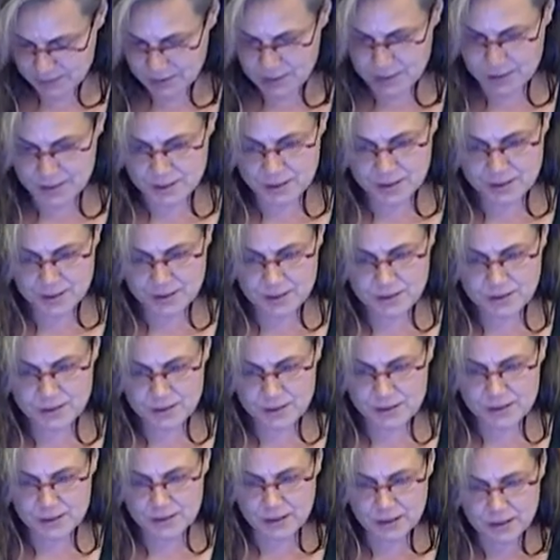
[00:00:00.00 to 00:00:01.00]
is
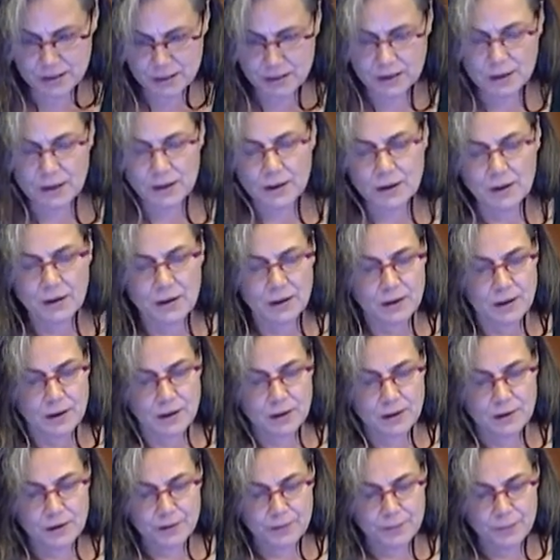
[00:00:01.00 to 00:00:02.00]
still
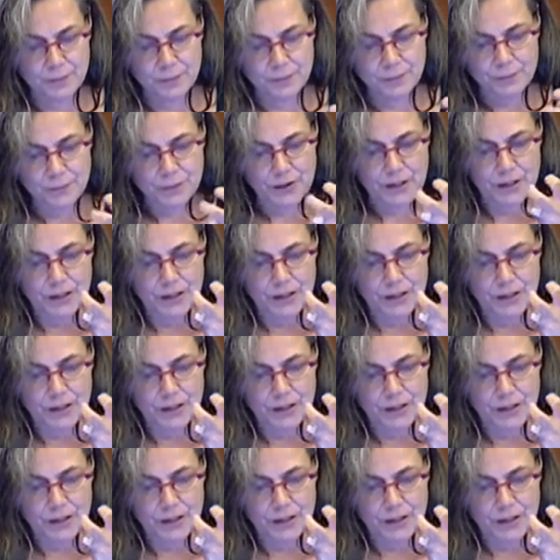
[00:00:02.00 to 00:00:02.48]
um,